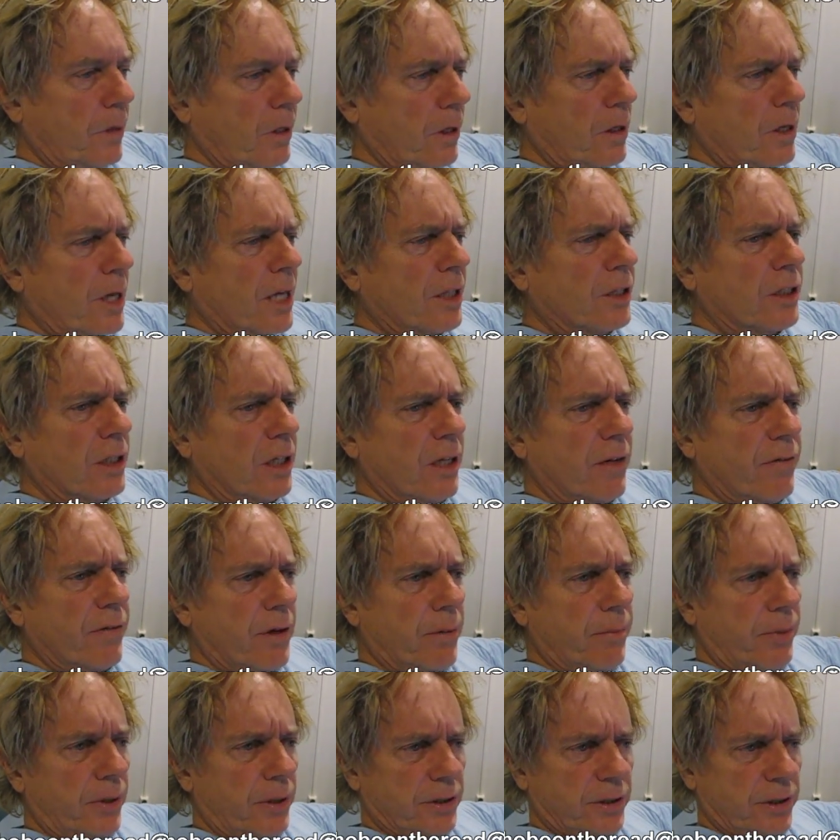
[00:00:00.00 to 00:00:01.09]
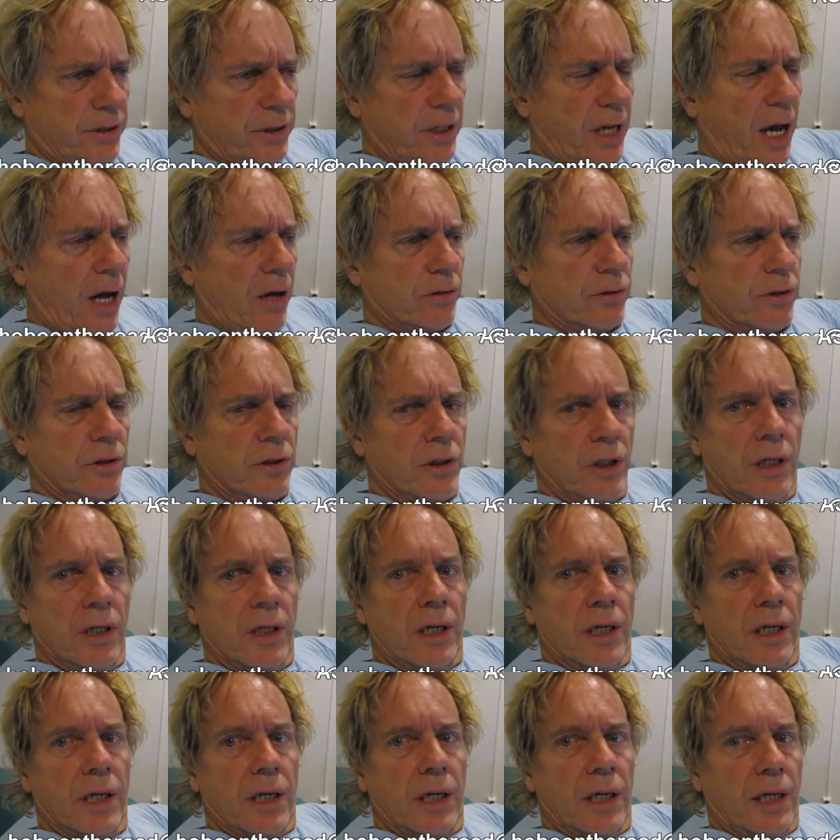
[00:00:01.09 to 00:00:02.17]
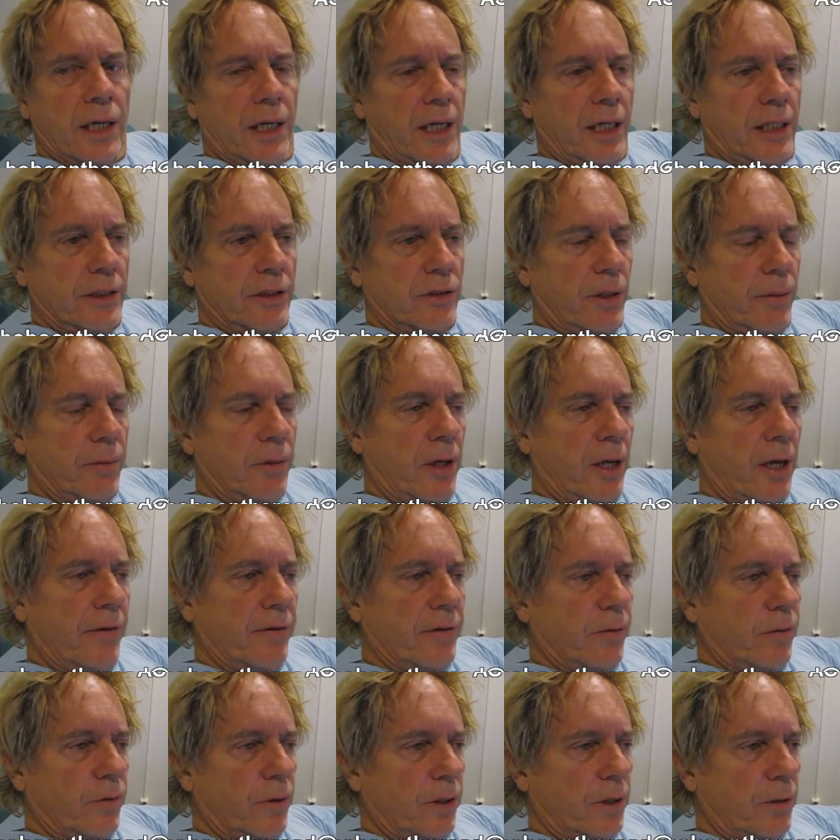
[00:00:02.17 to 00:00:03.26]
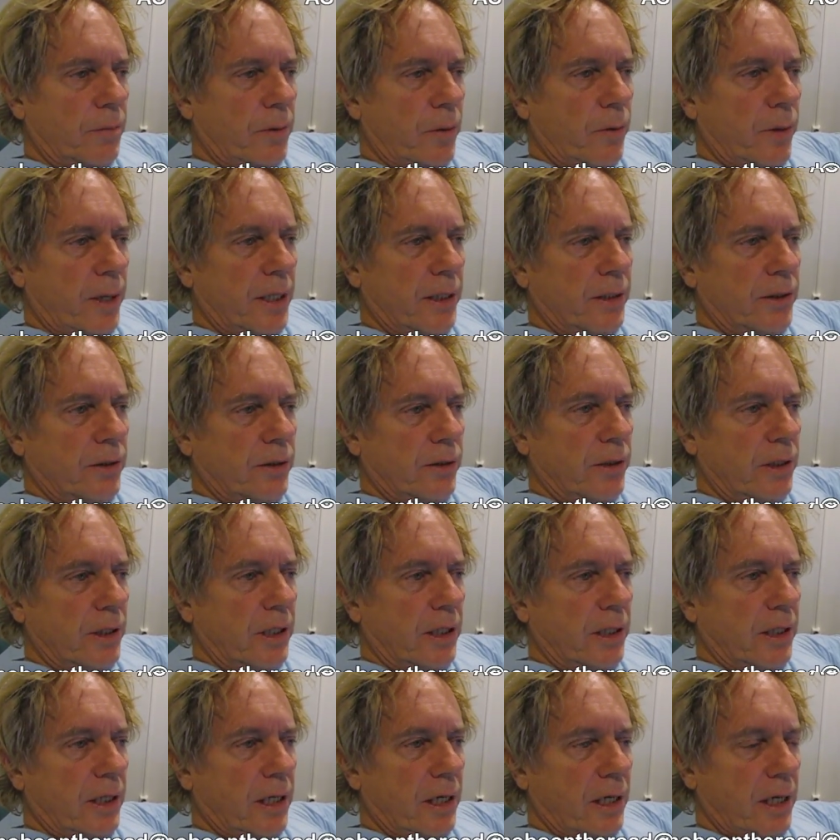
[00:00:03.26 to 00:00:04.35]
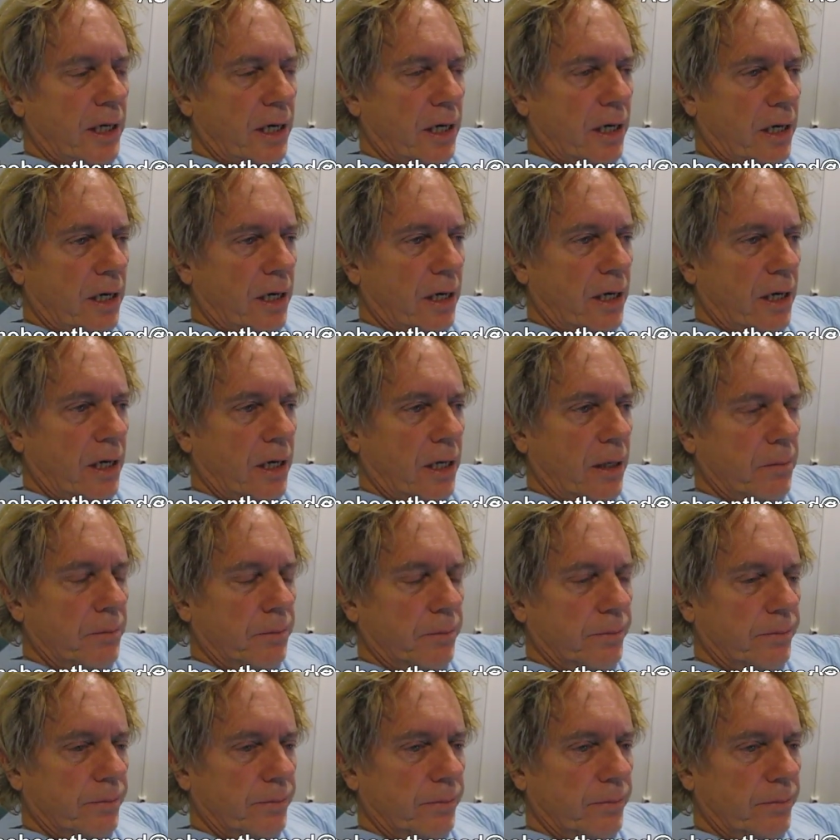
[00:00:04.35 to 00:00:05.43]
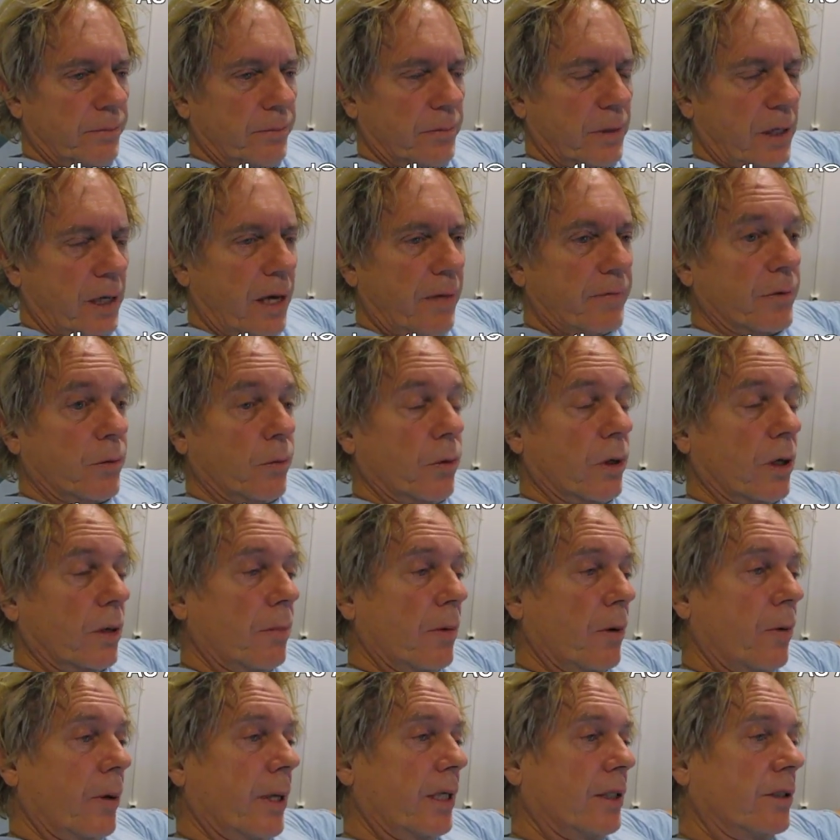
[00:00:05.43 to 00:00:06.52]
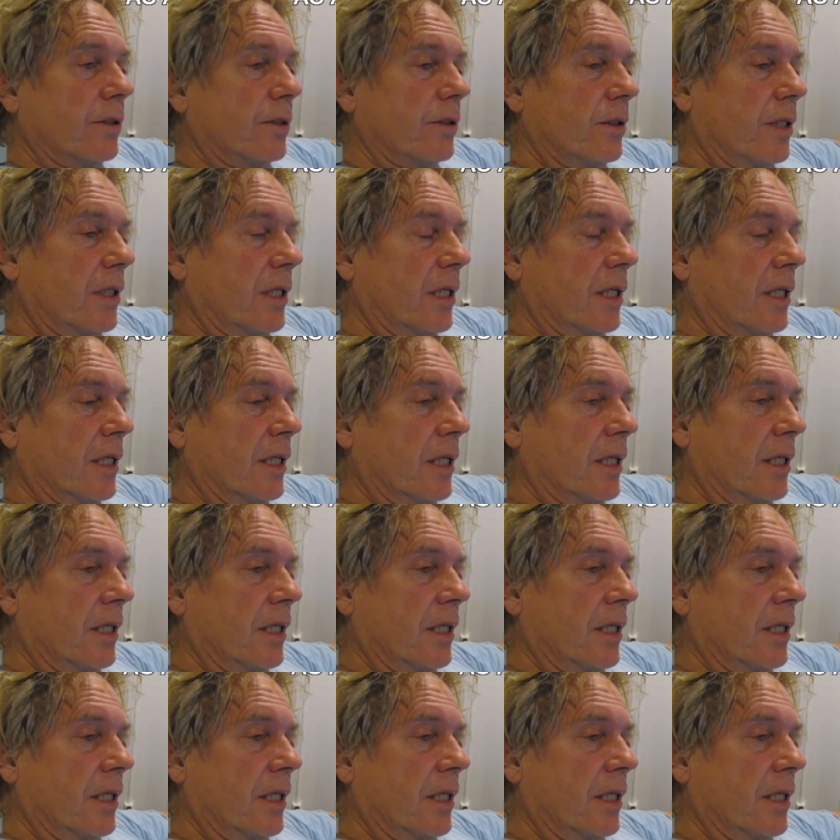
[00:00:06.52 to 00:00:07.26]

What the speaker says: you actually live in a person's house. And so I'm going to have to work my way to the I'll have to work my way to the,